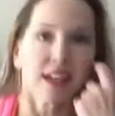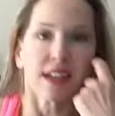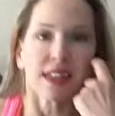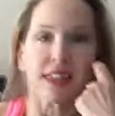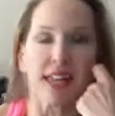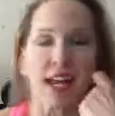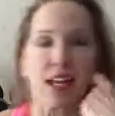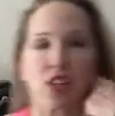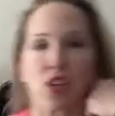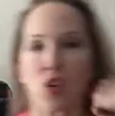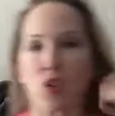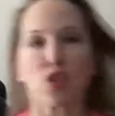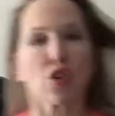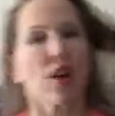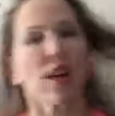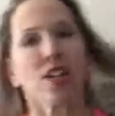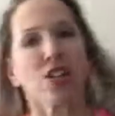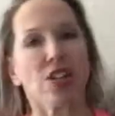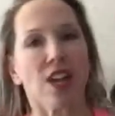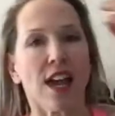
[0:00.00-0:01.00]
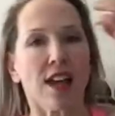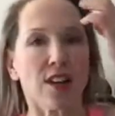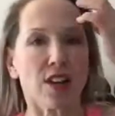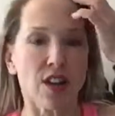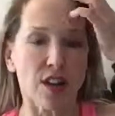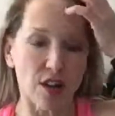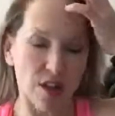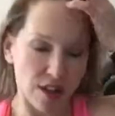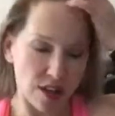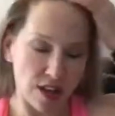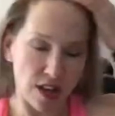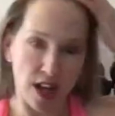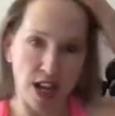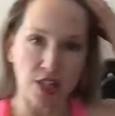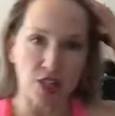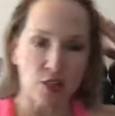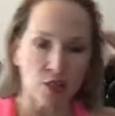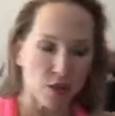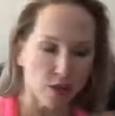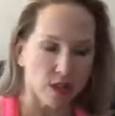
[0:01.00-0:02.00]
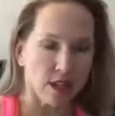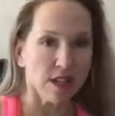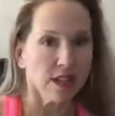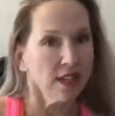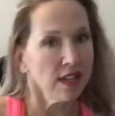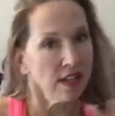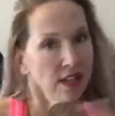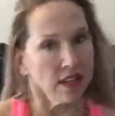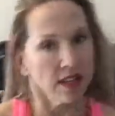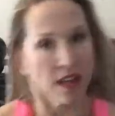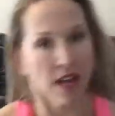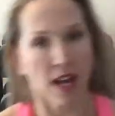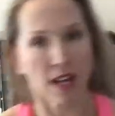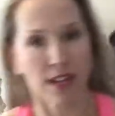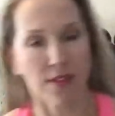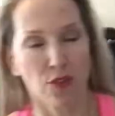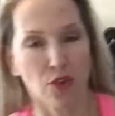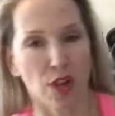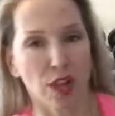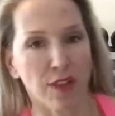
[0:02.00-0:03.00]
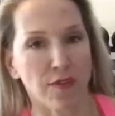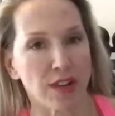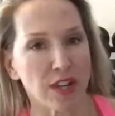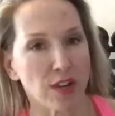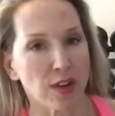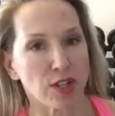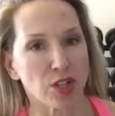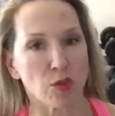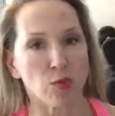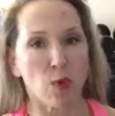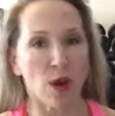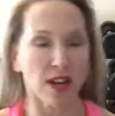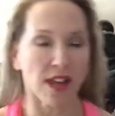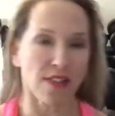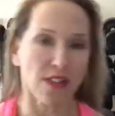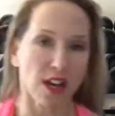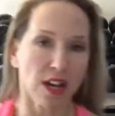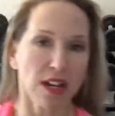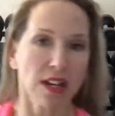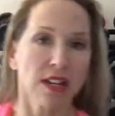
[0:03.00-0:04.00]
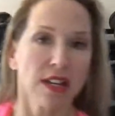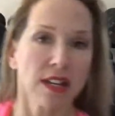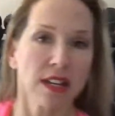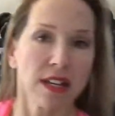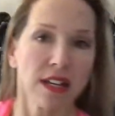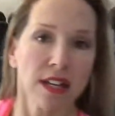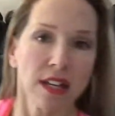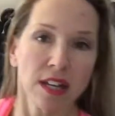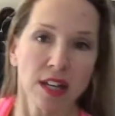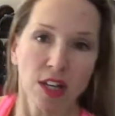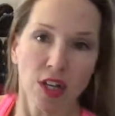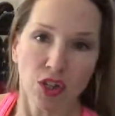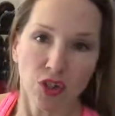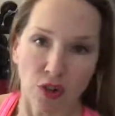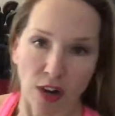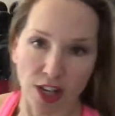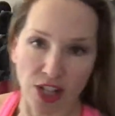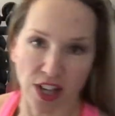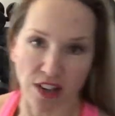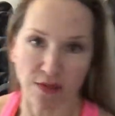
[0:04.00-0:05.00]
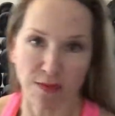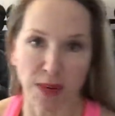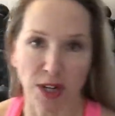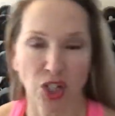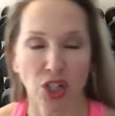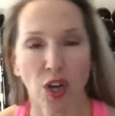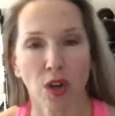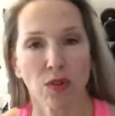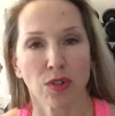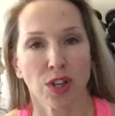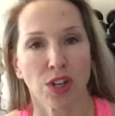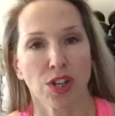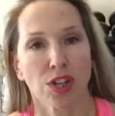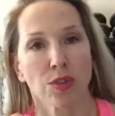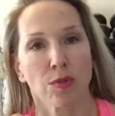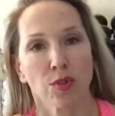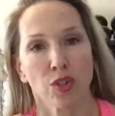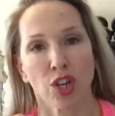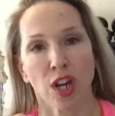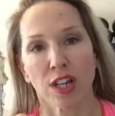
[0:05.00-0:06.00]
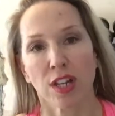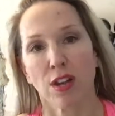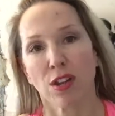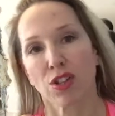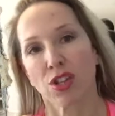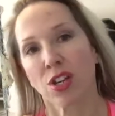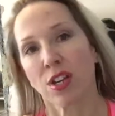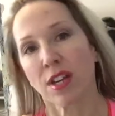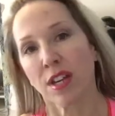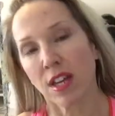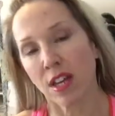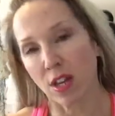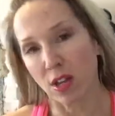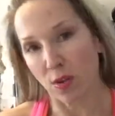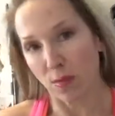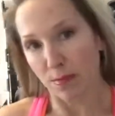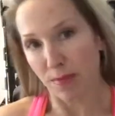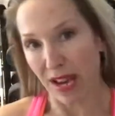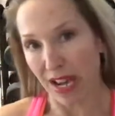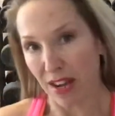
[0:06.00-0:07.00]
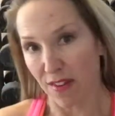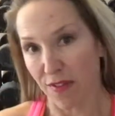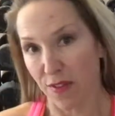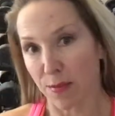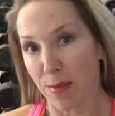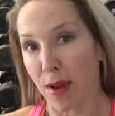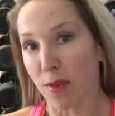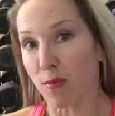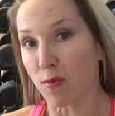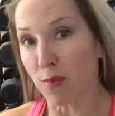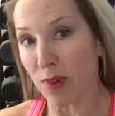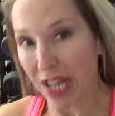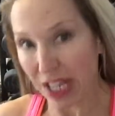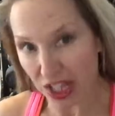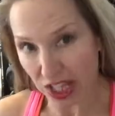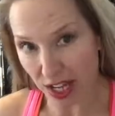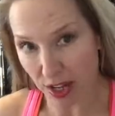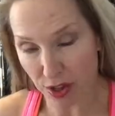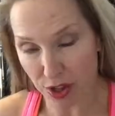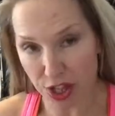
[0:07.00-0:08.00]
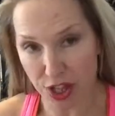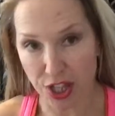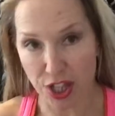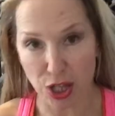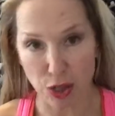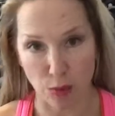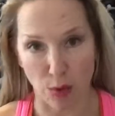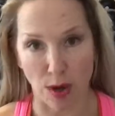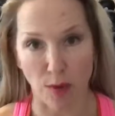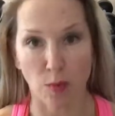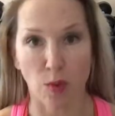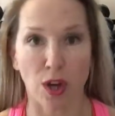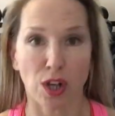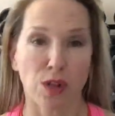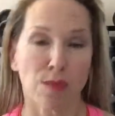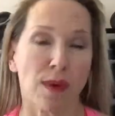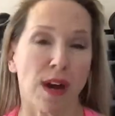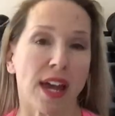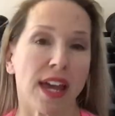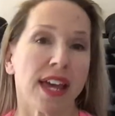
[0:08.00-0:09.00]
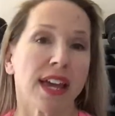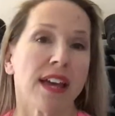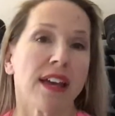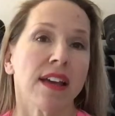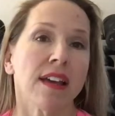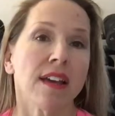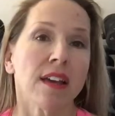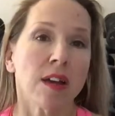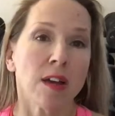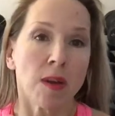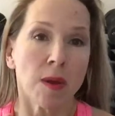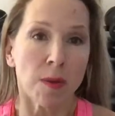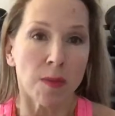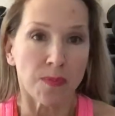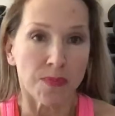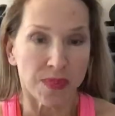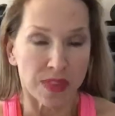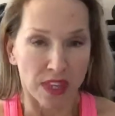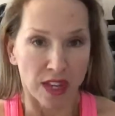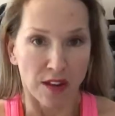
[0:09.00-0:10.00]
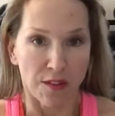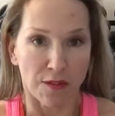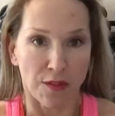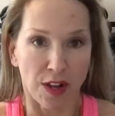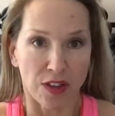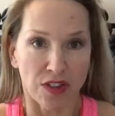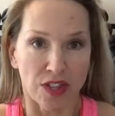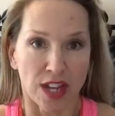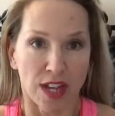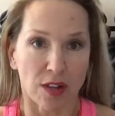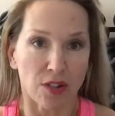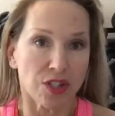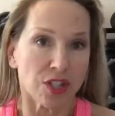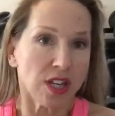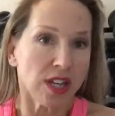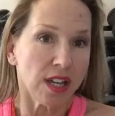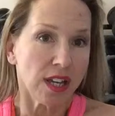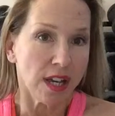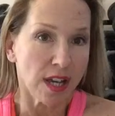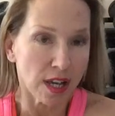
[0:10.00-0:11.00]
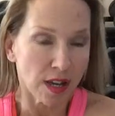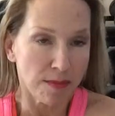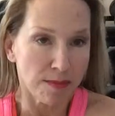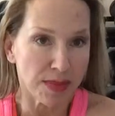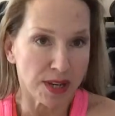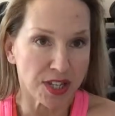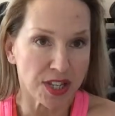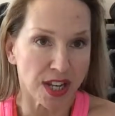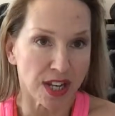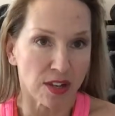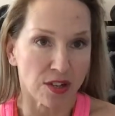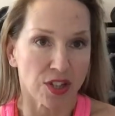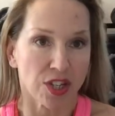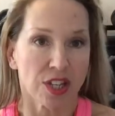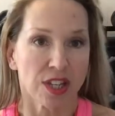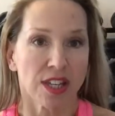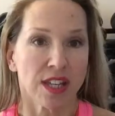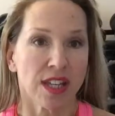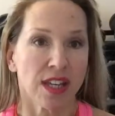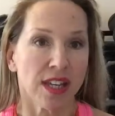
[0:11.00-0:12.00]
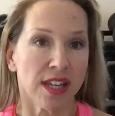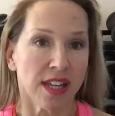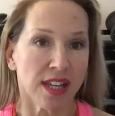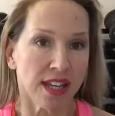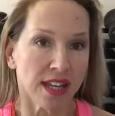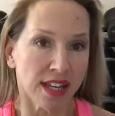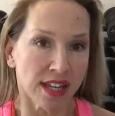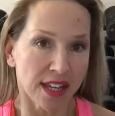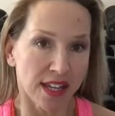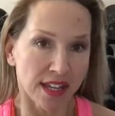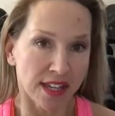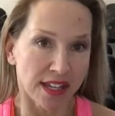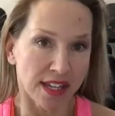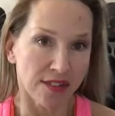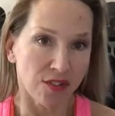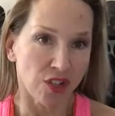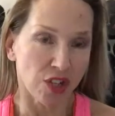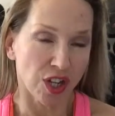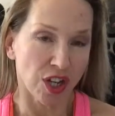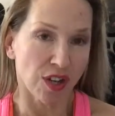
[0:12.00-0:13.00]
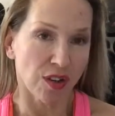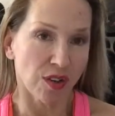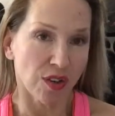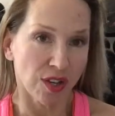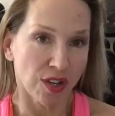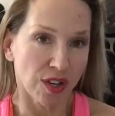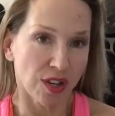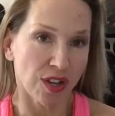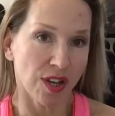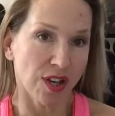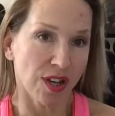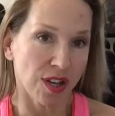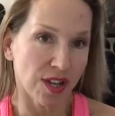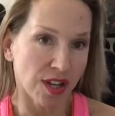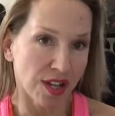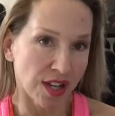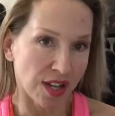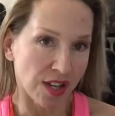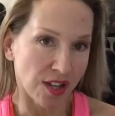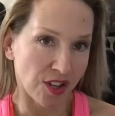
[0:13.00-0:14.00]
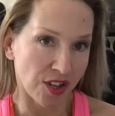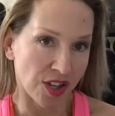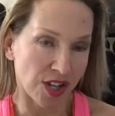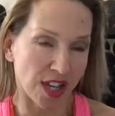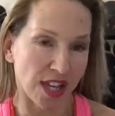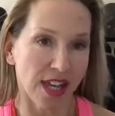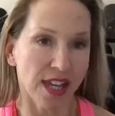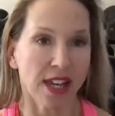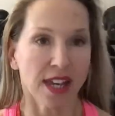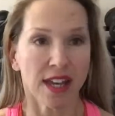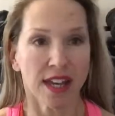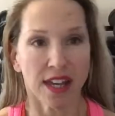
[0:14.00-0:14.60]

That is your tricep. I'll give you another video, I do one other tricep for my shoulders, which I use mainly for my rear delts. This one works my front delt, mid delt, gives you see,